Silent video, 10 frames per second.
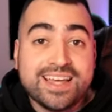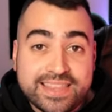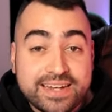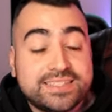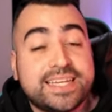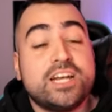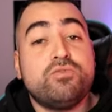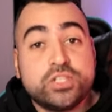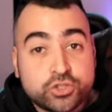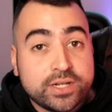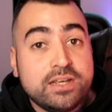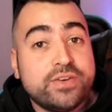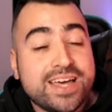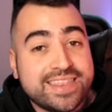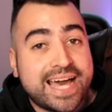then it's gonna retrieve
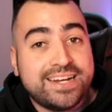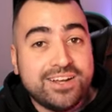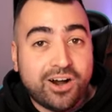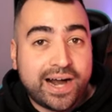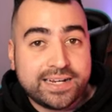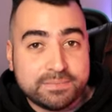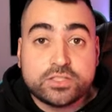that item.